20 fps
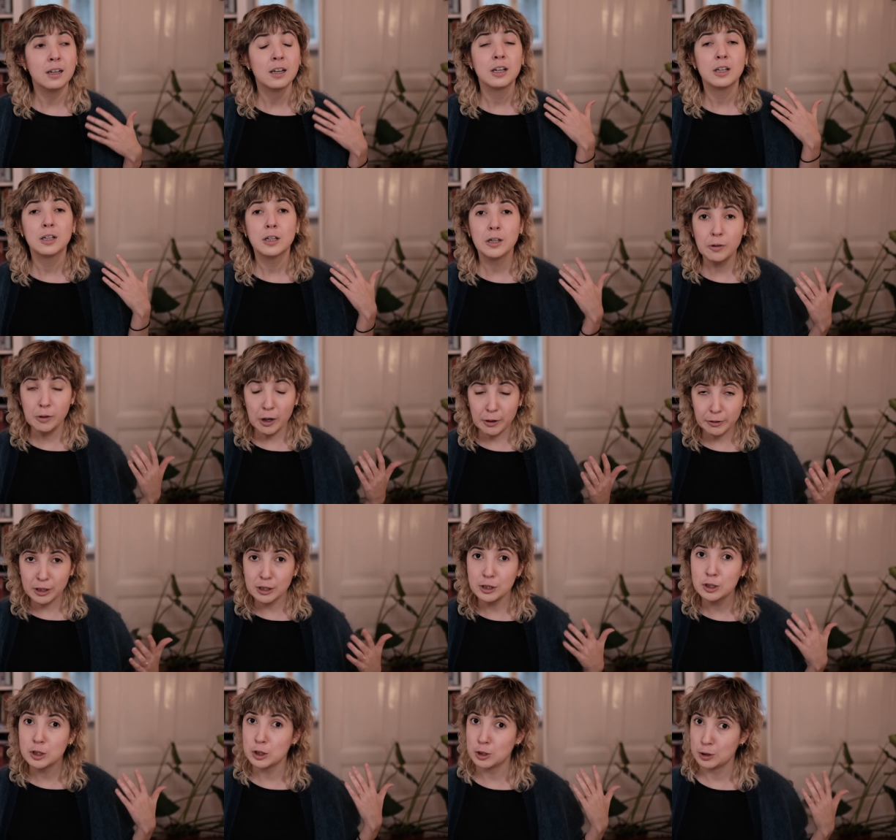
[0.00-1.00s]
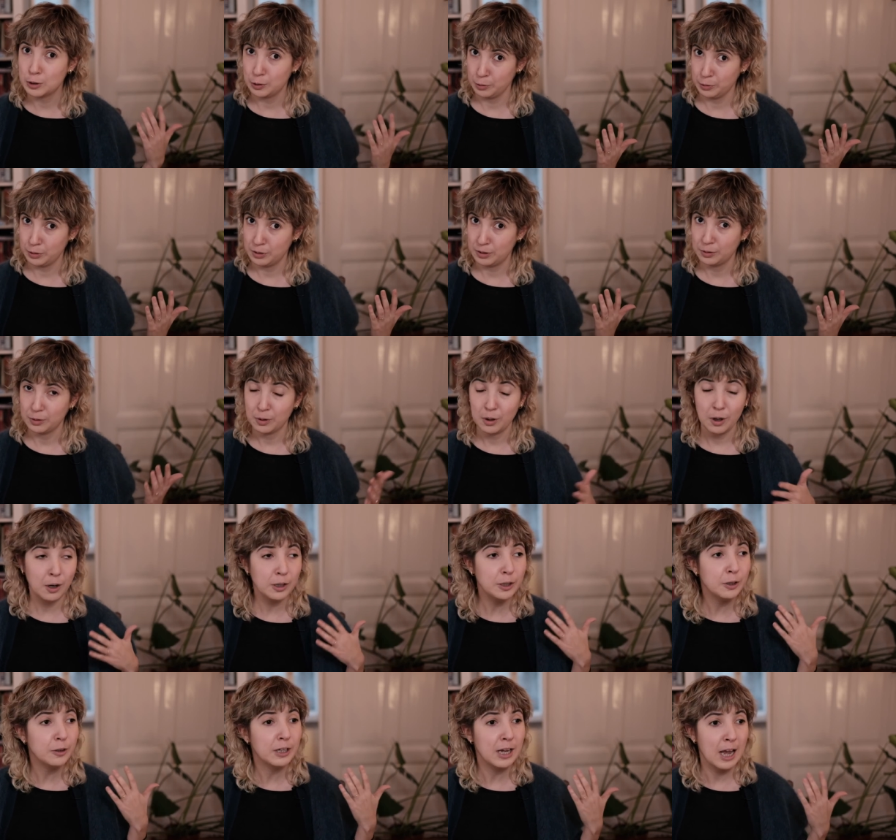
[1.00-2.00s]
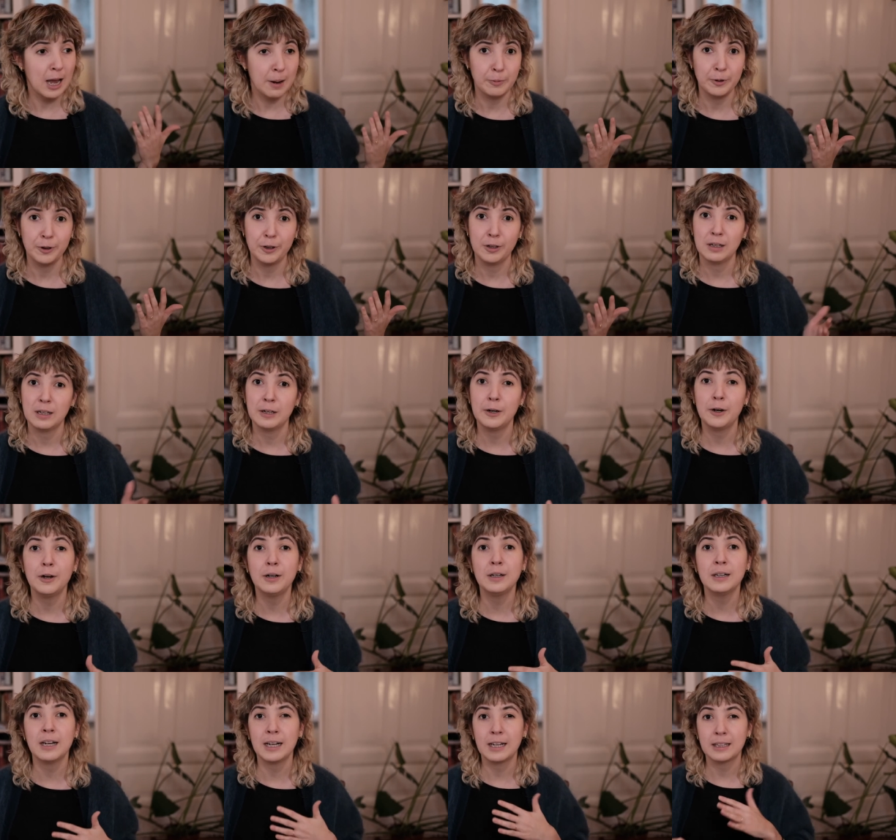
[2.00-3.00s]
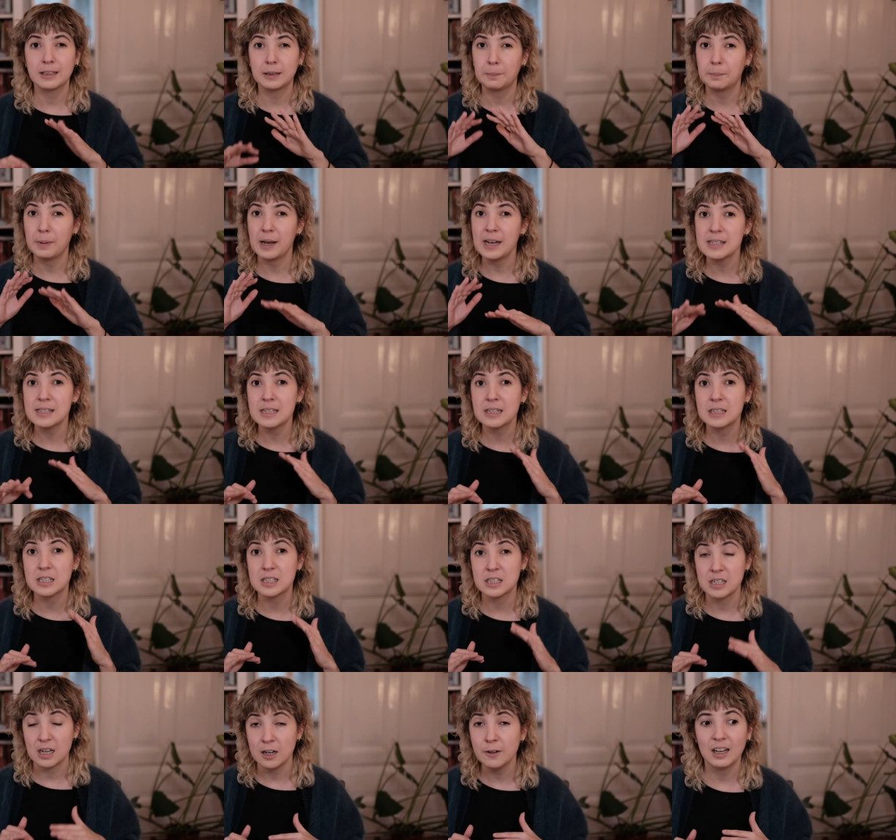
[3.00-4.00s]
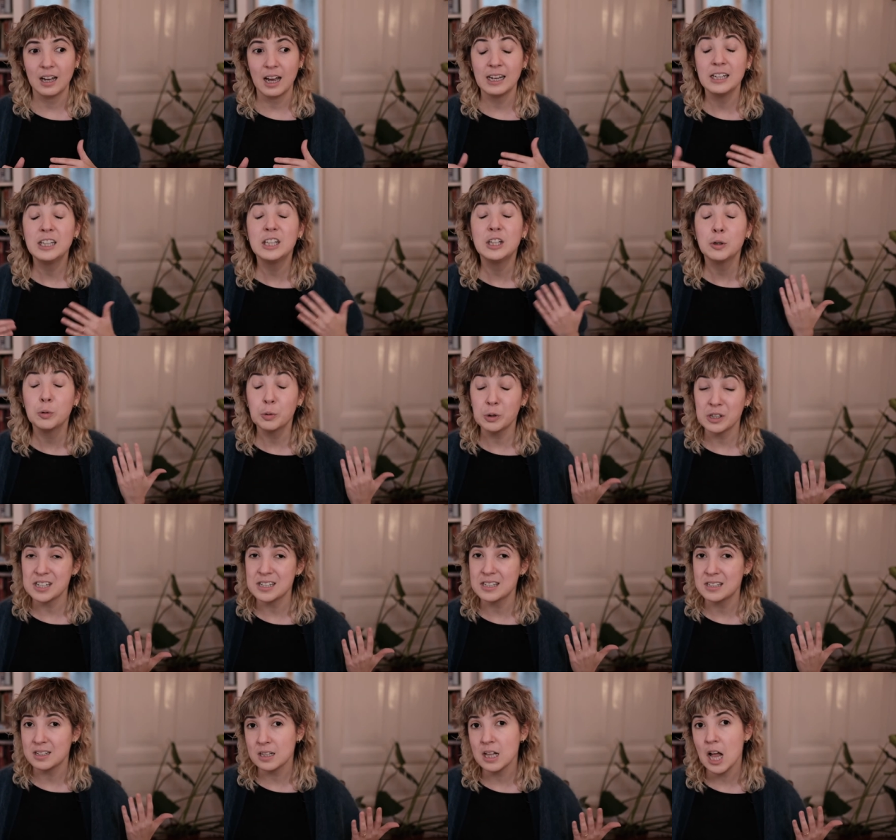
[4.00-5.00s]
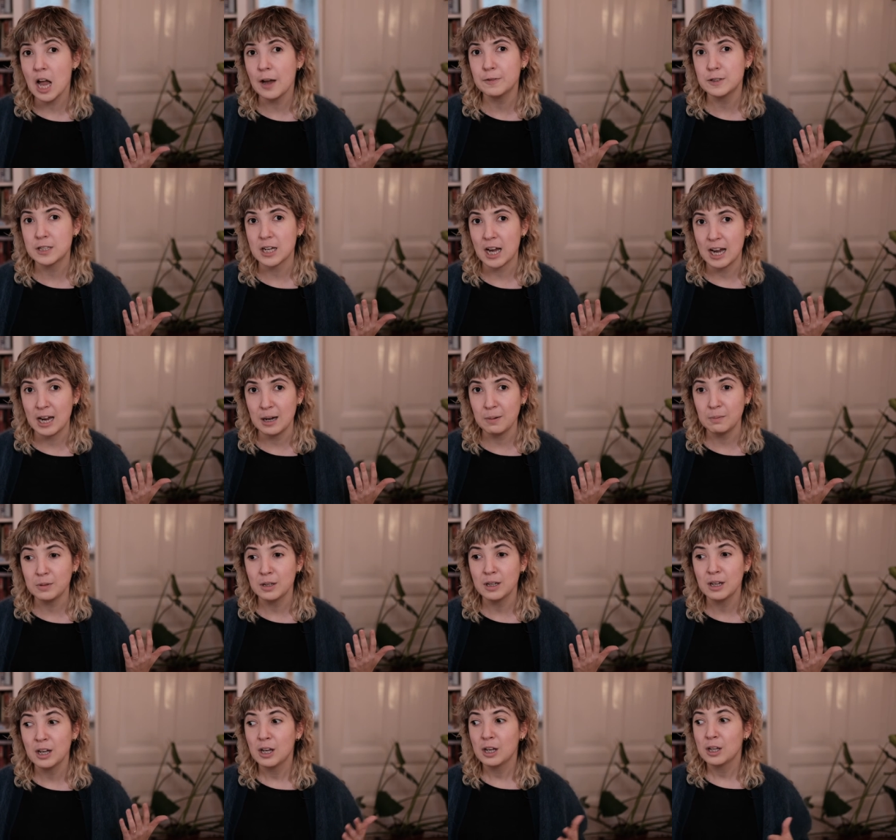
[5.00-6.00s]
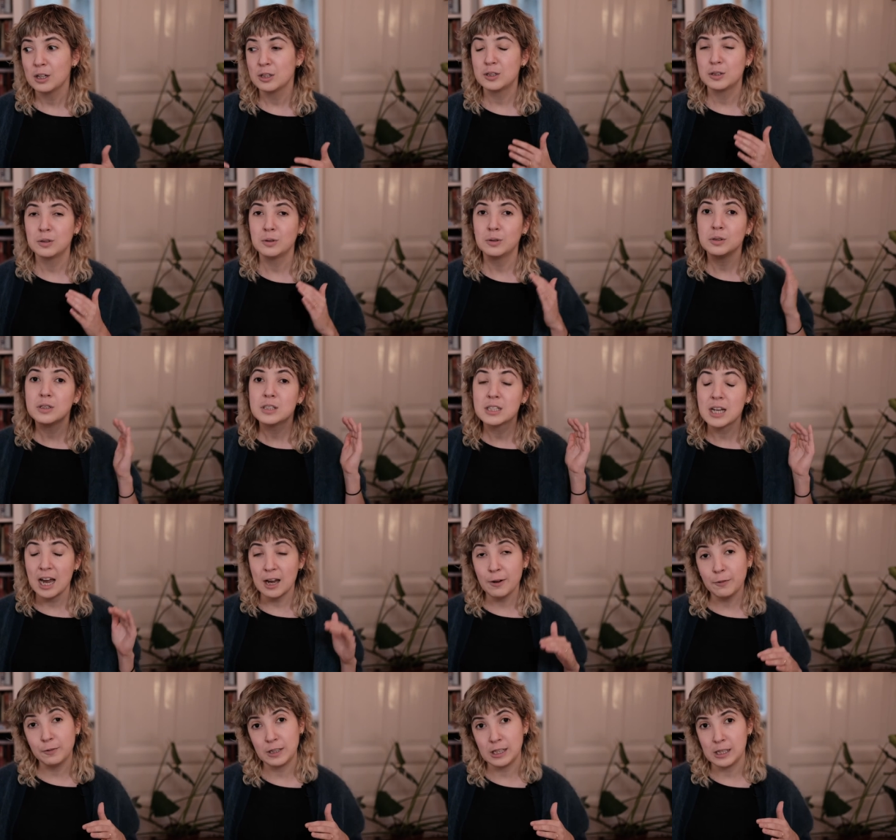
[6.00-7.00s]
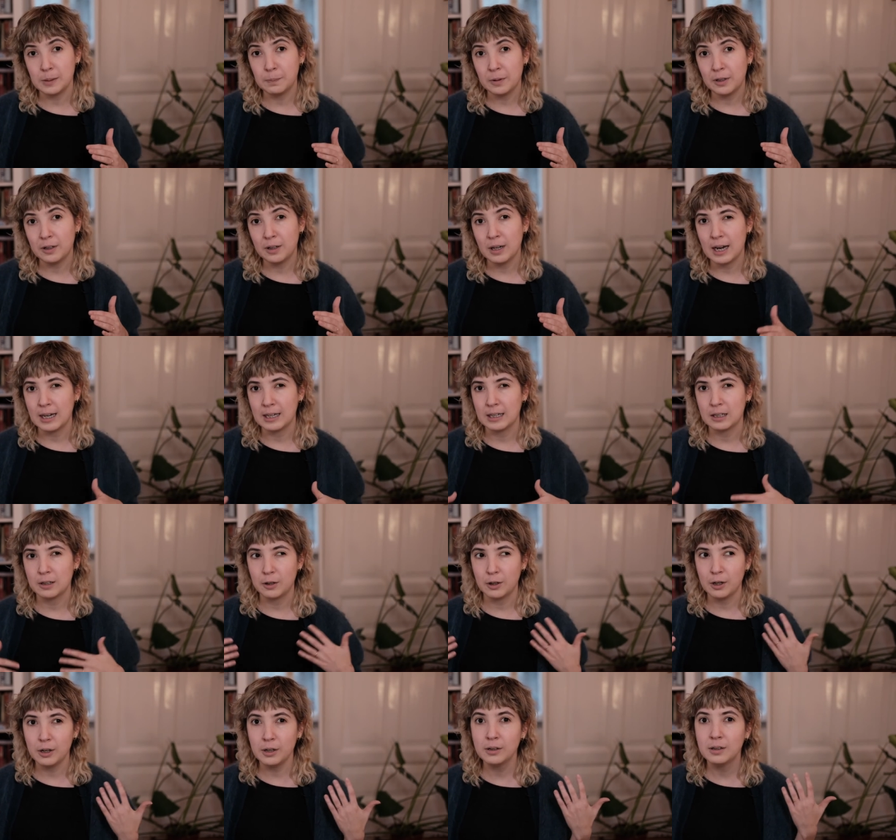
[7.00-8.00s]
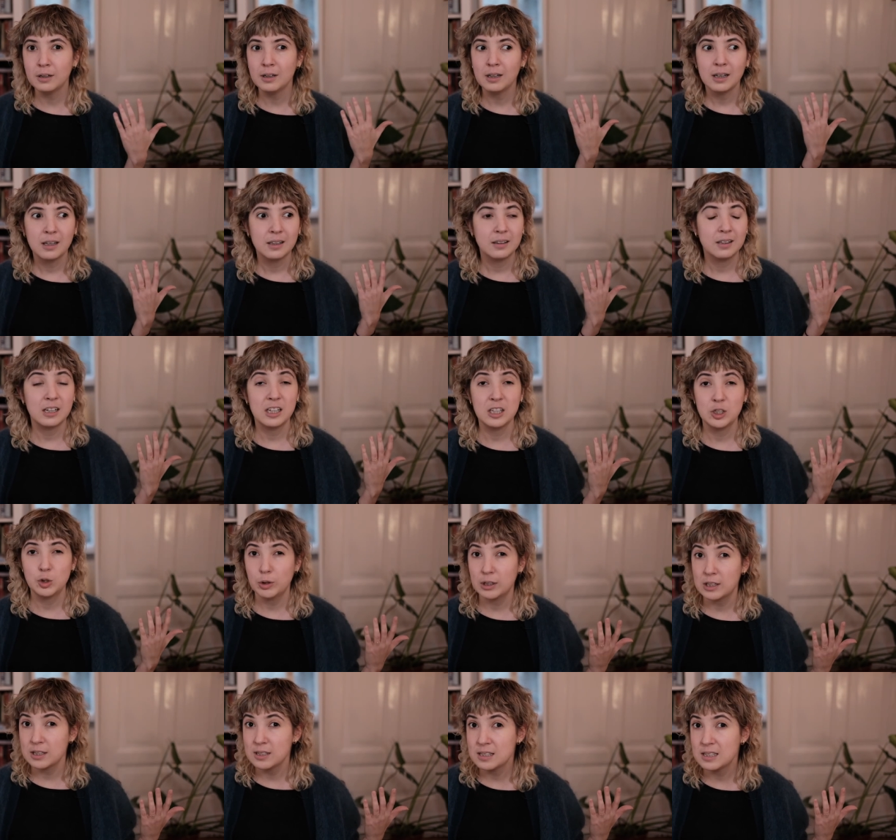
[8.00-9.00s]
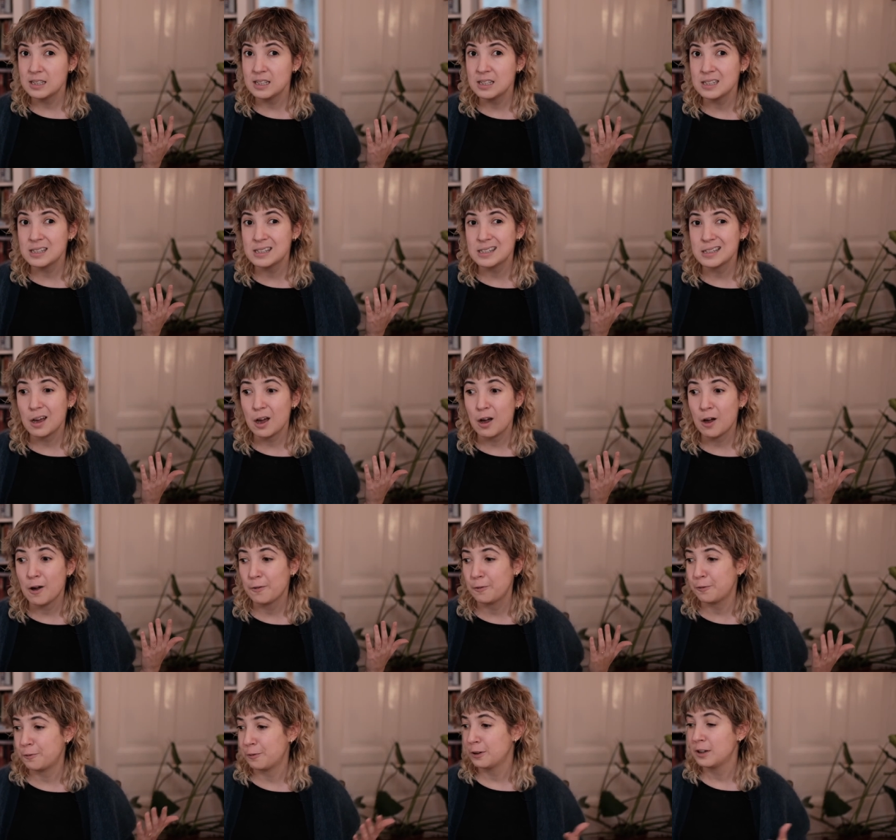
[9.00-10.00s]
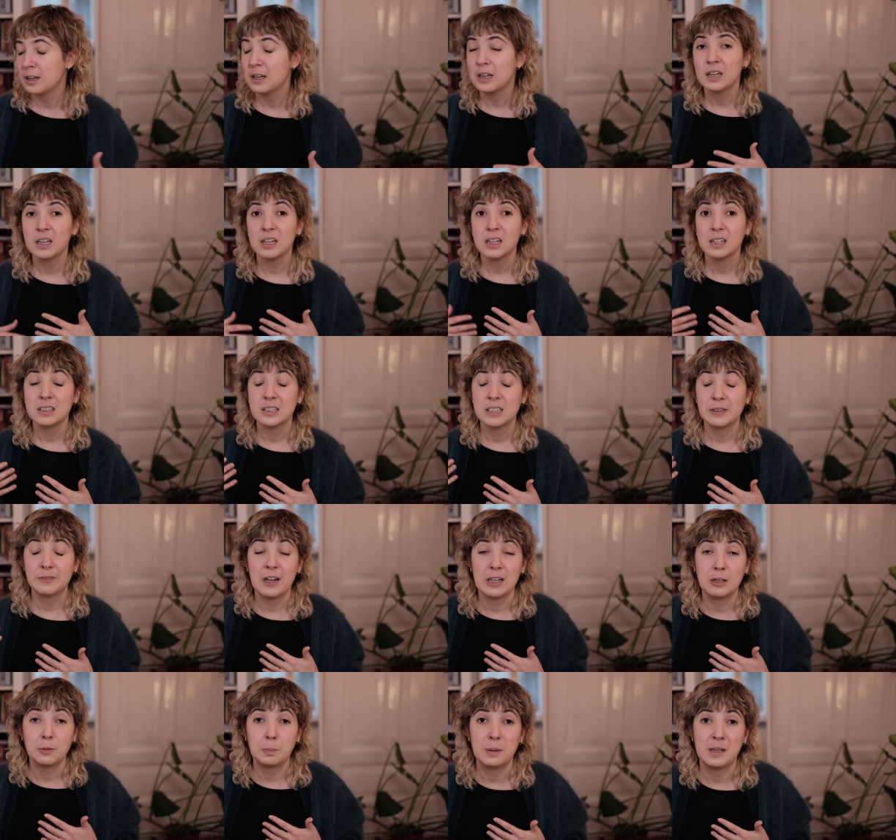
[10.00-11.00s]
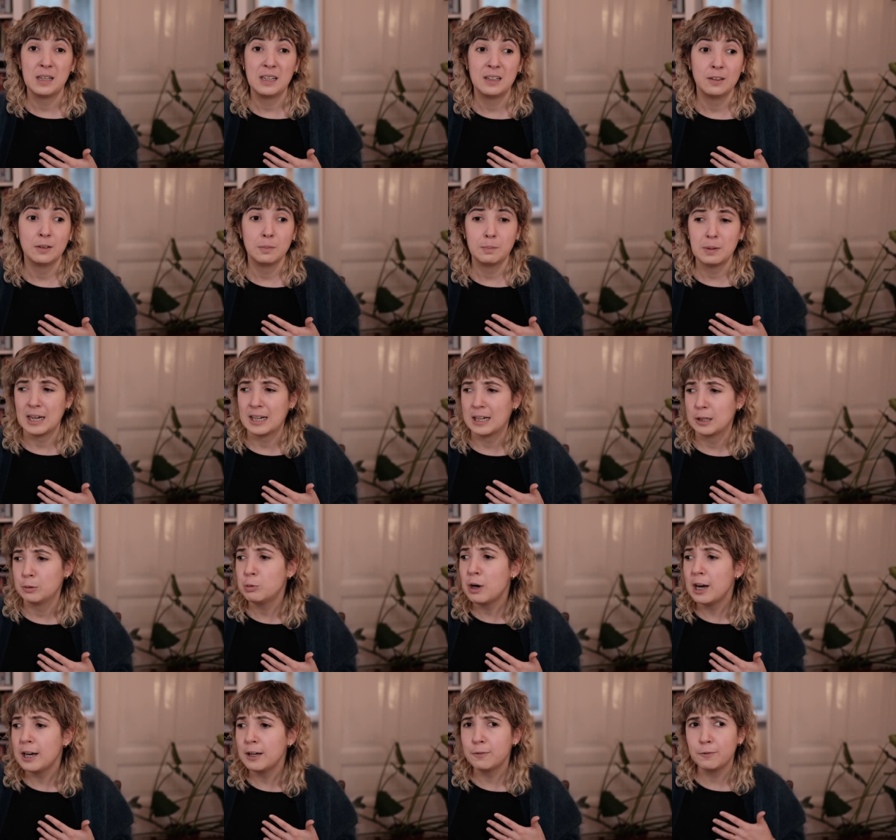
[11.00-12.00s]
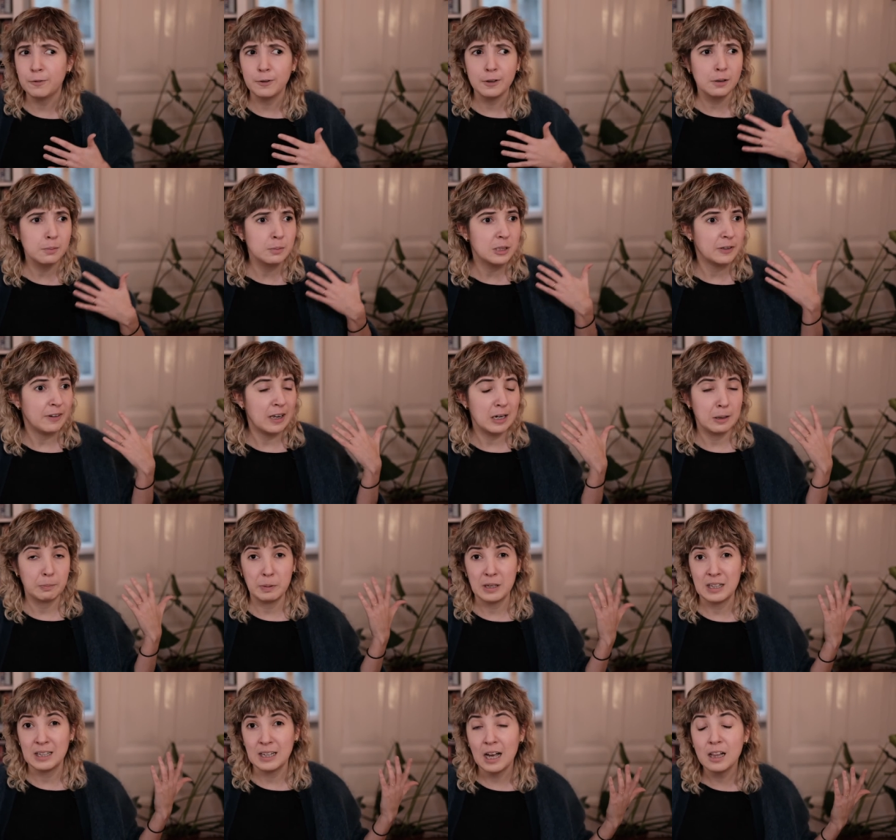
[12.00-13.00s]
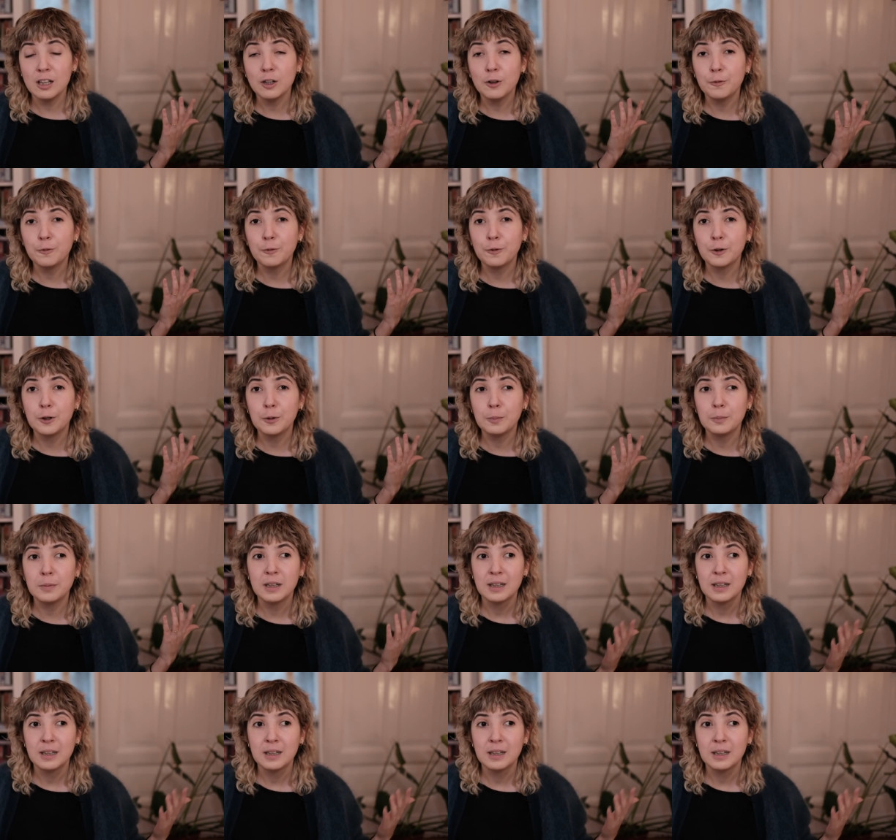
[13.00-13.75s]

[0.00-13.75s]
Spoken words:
go out and shoot on your camera, learn like the basic stuff, and you will still have time to dive deeper and learn the intricacies of developing black and white film, developing color film,